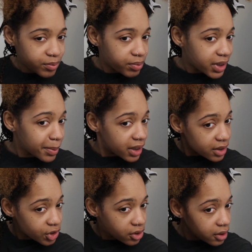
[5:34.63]
deep
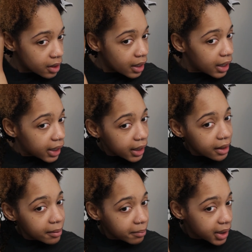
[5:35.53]
conditioner,
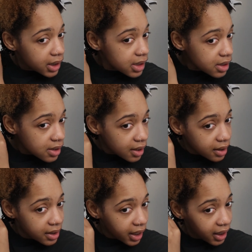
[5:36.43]
it makes
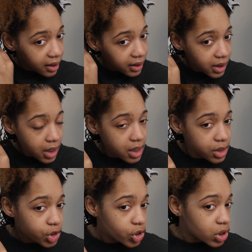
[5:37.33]
detangling
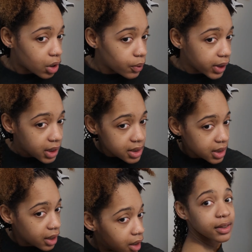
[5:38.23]
so
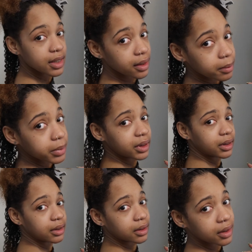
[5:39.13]
easy. Here's some
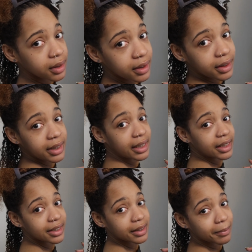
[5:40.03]
pieces.
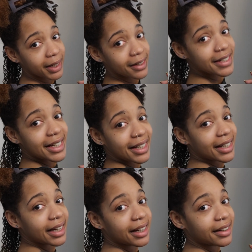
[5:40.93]
Guys, like my hair's getting
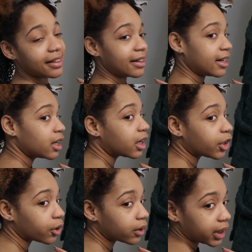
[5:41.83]
kind of
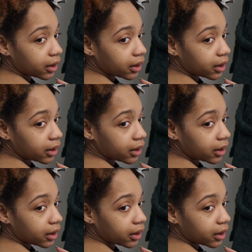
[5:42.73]
curly